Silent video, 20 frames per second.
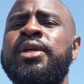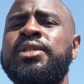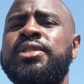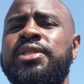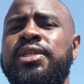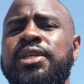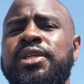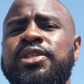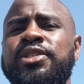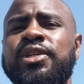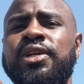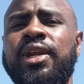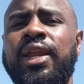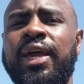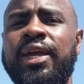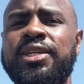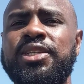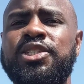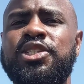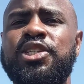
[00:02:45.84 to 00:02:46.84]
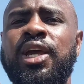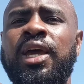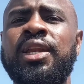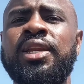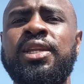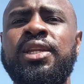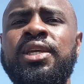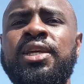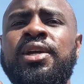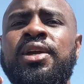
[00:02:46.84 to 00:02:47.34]
teacher like
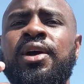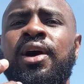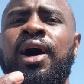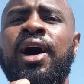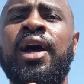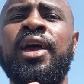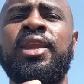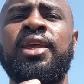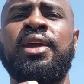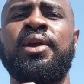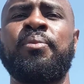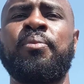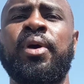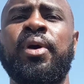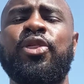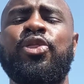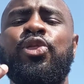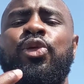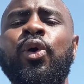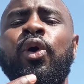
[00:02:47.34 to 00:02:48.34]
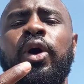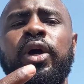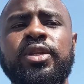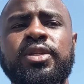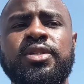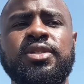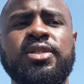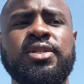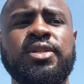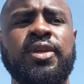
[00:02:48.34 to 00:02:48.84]
gently guiding my
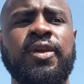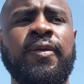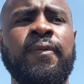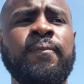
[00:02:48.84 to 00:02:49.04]
thoughts,